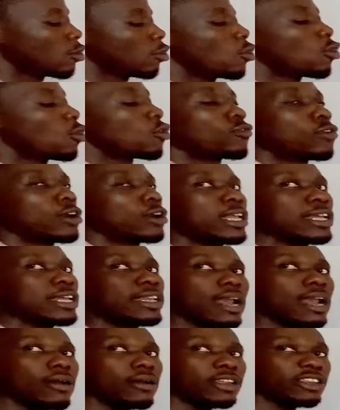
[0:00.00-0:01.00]
For the
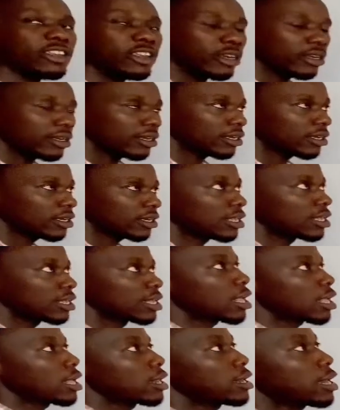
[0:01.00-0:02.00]
direction,
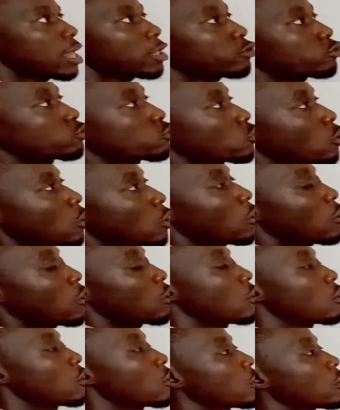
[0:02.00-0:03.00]
let's
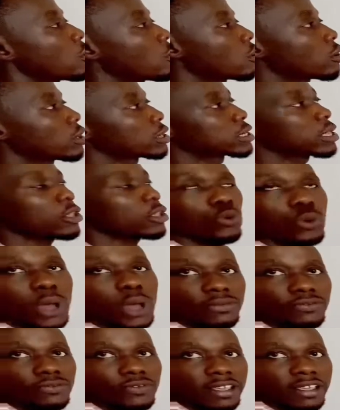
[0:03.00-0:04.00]
draw this
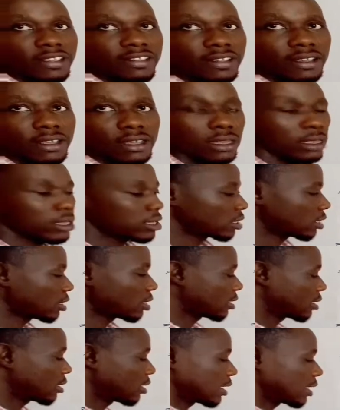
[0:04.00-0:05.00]
one first.
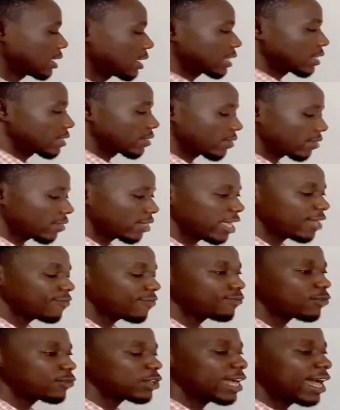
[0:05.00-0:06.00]

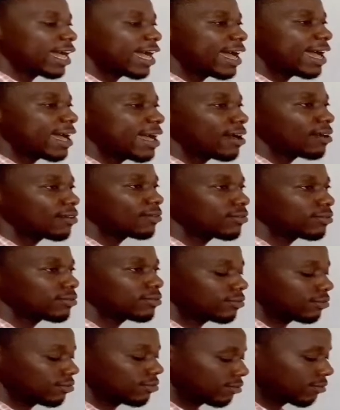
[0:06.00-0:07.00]
If we
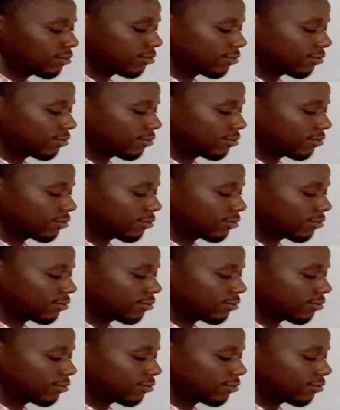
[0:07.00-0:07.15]
have